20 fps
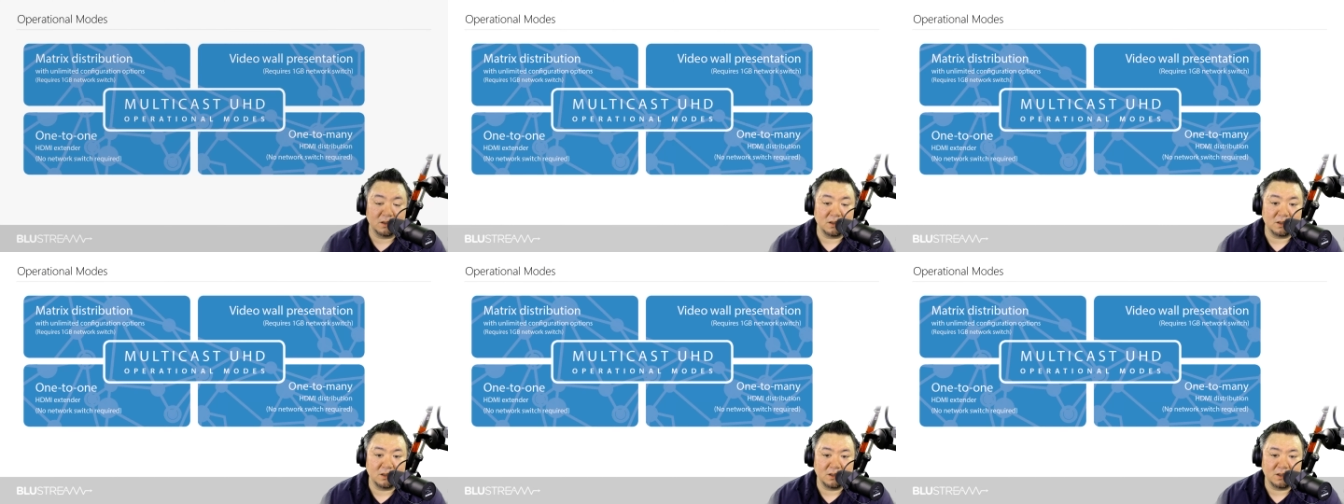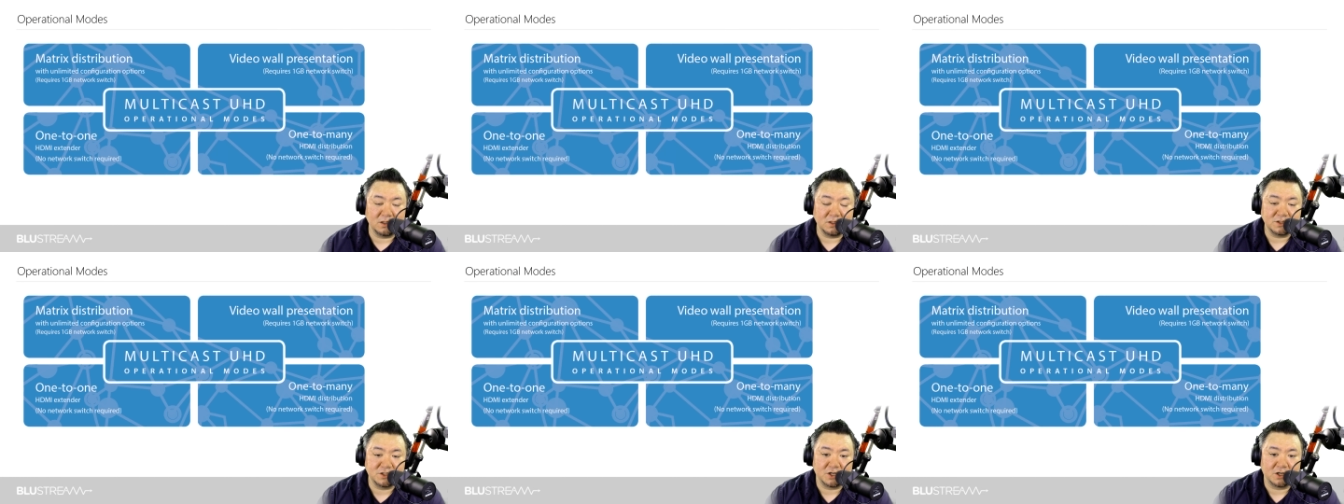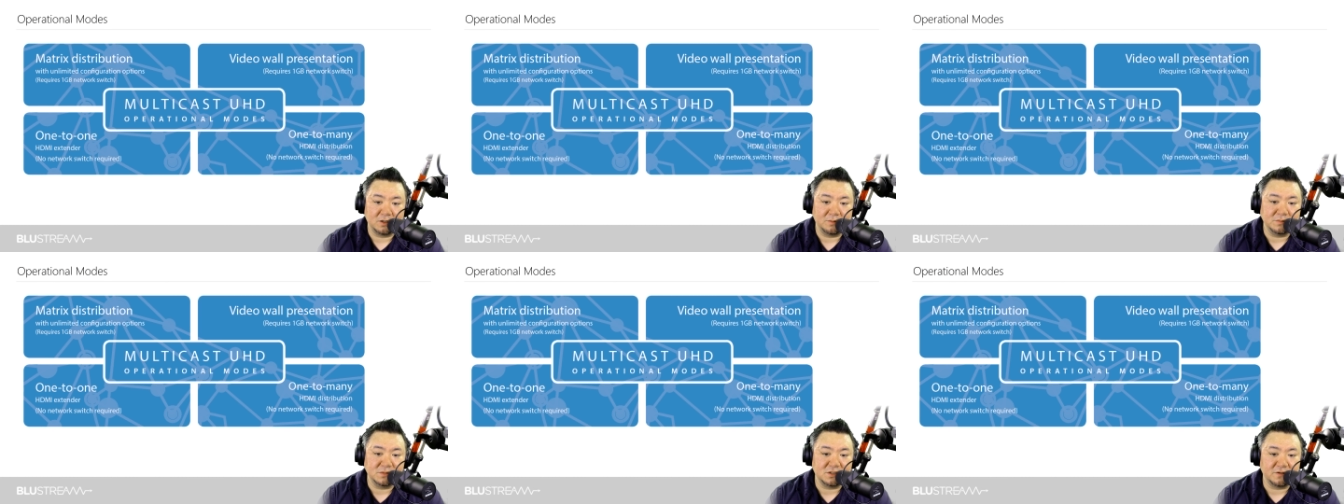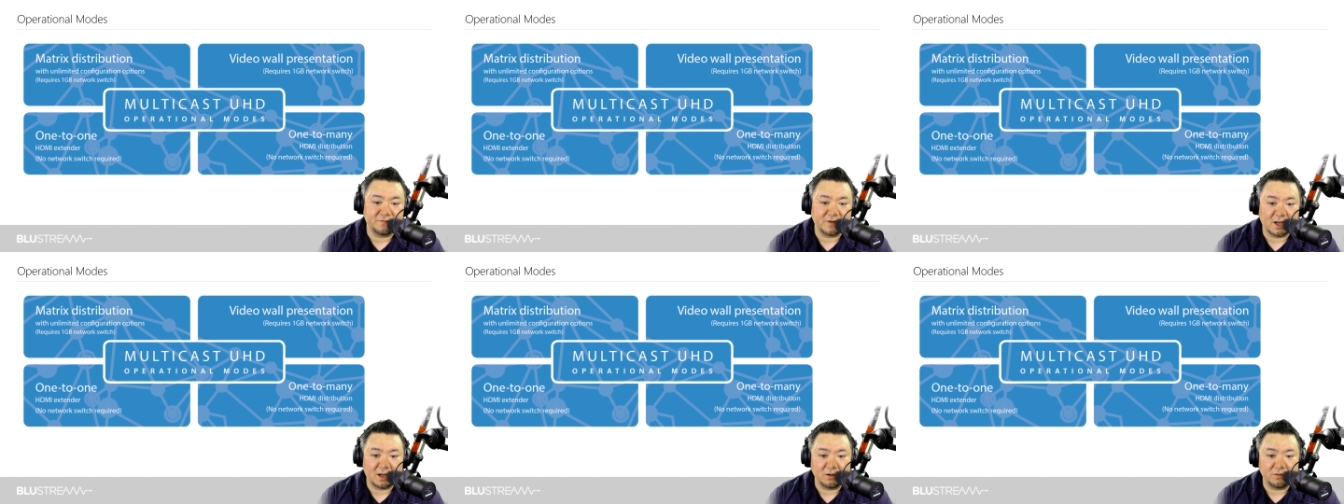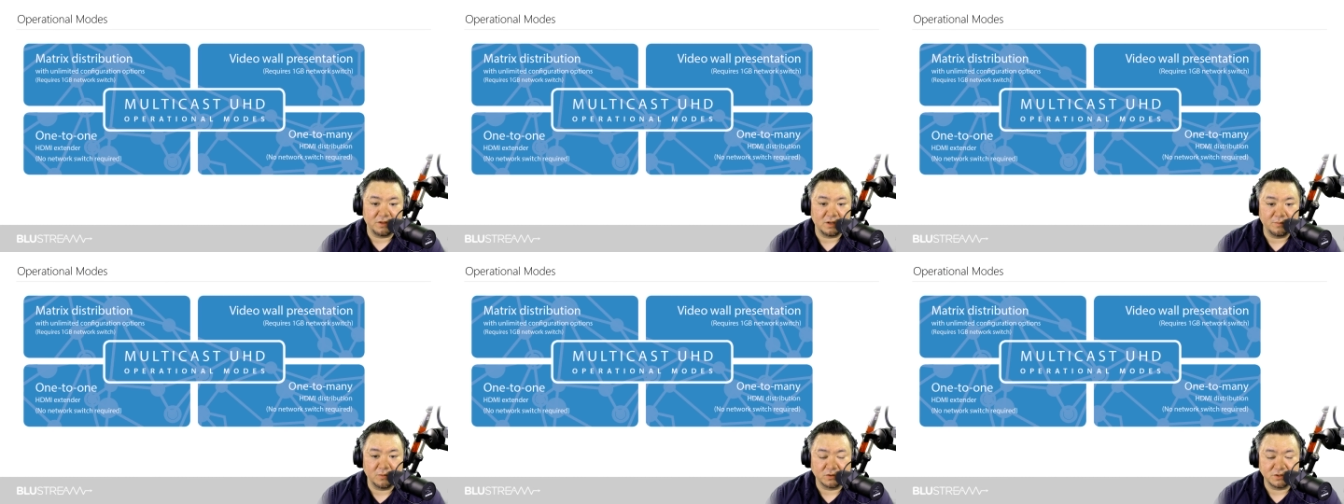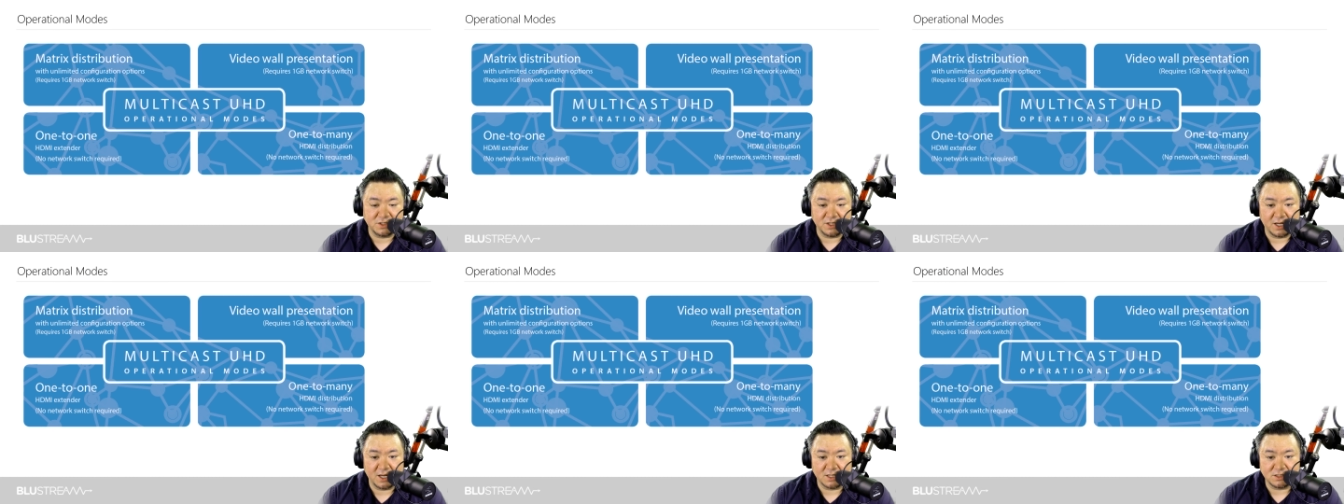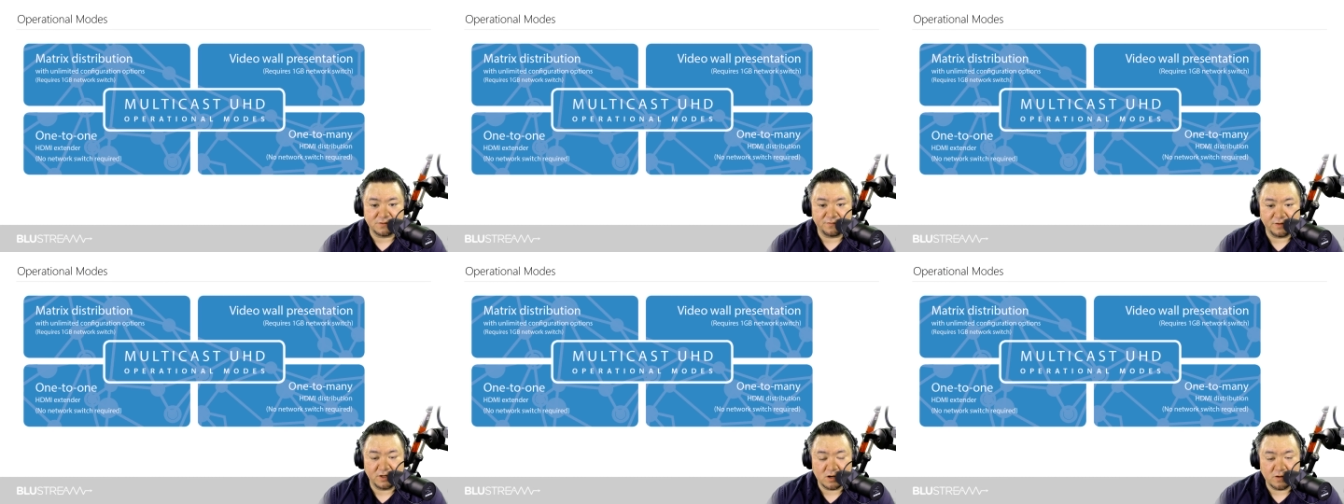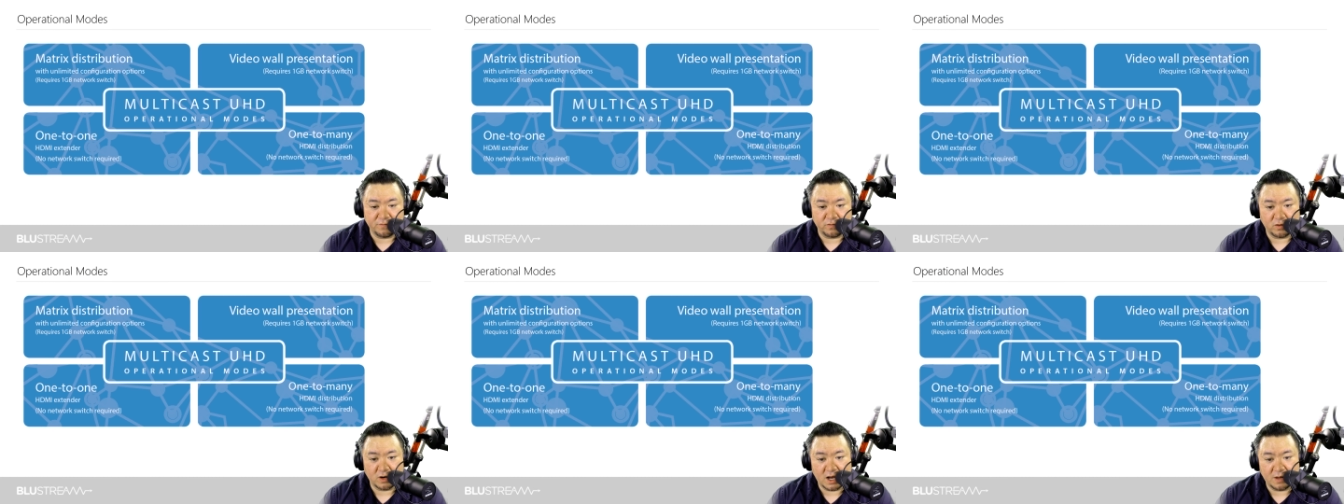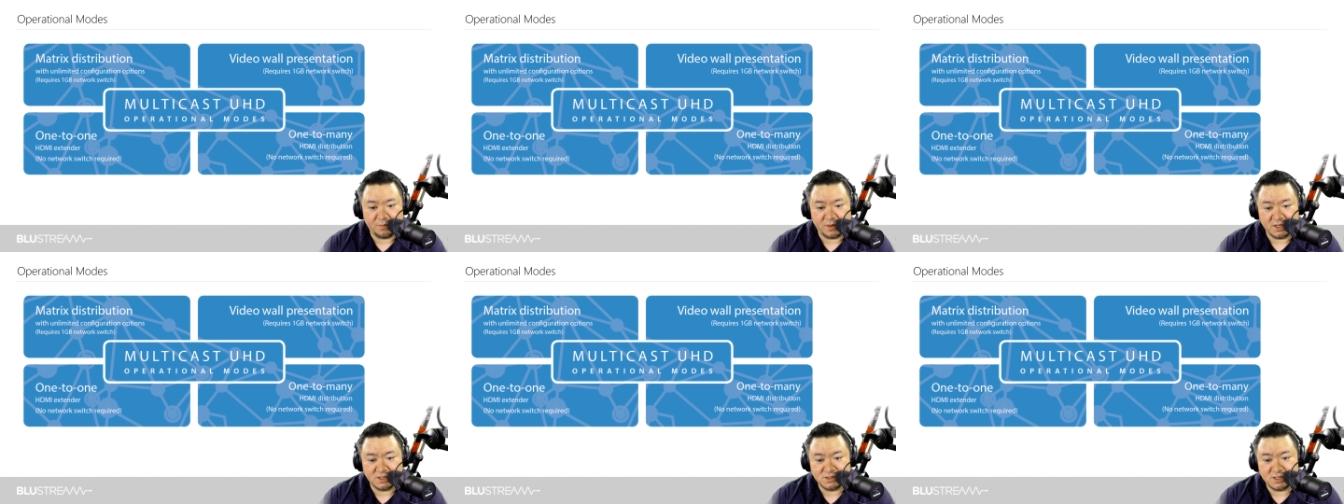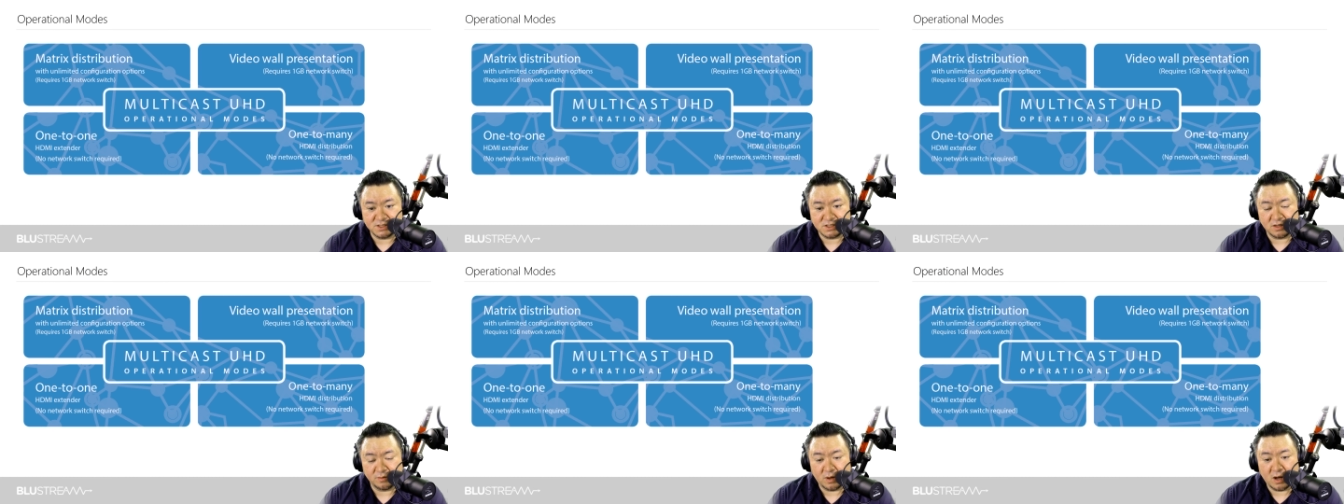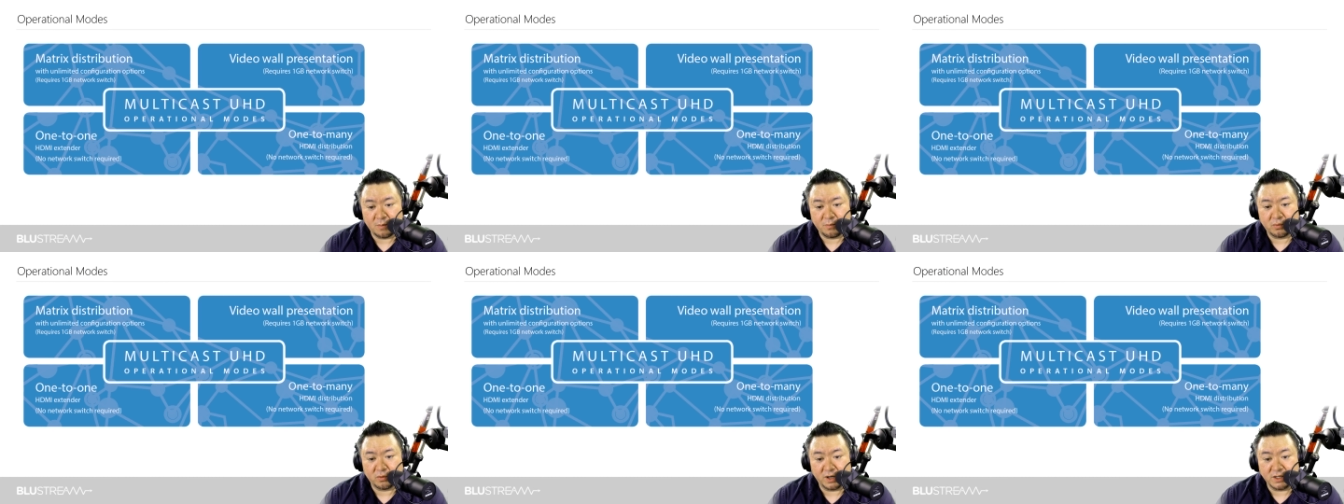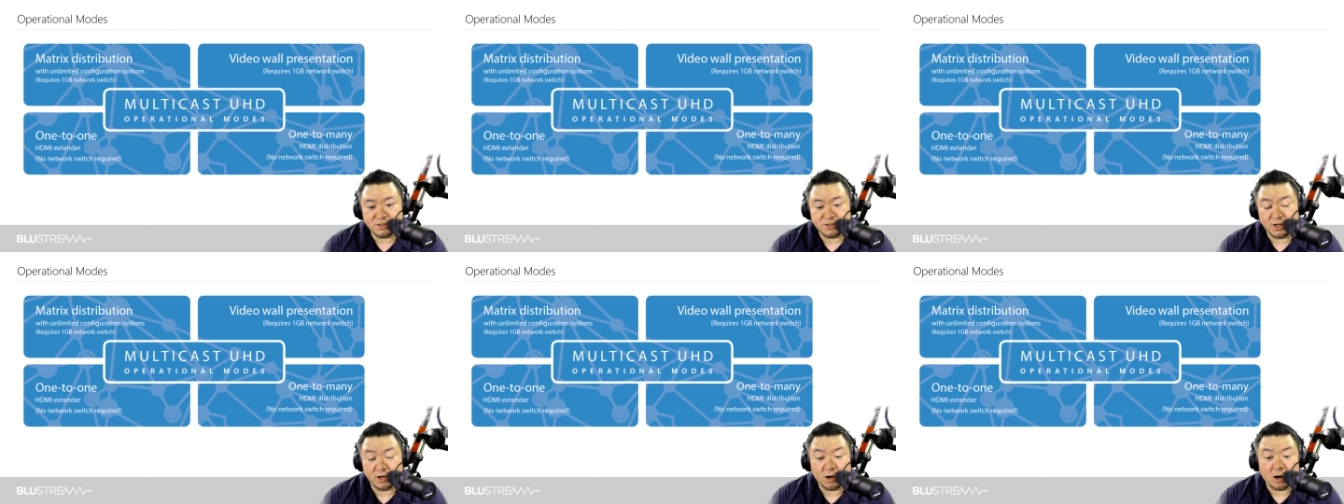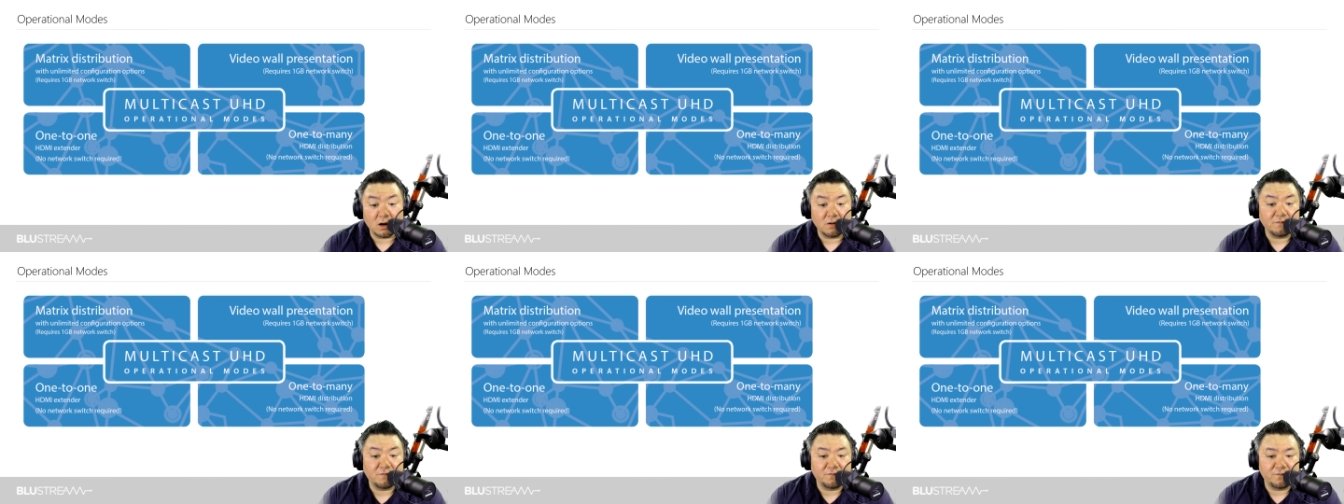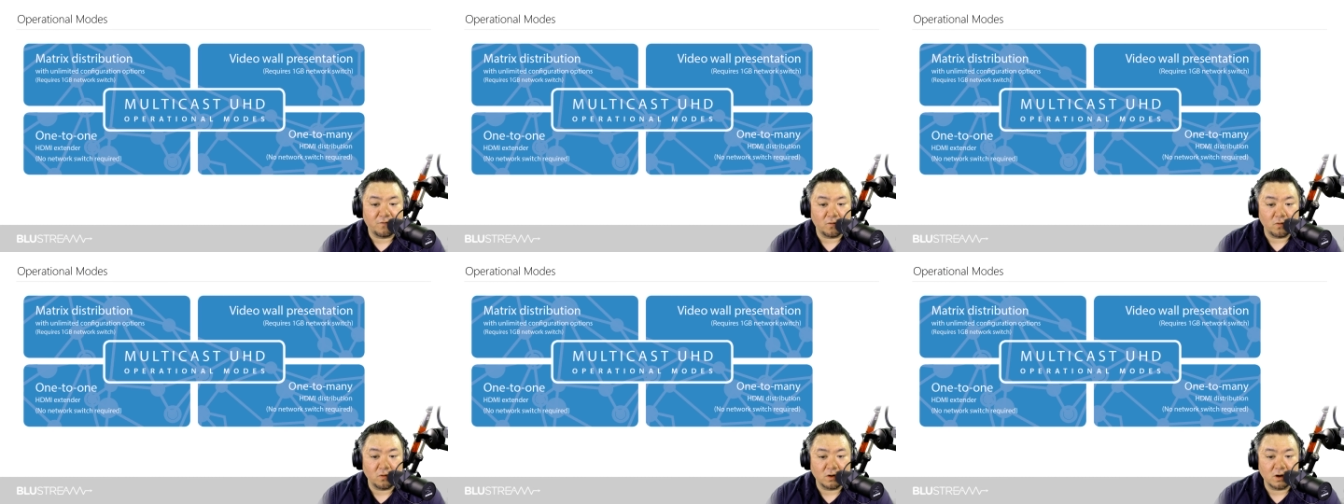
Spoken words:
In terms of how the multicast video over IP system operates, there are 4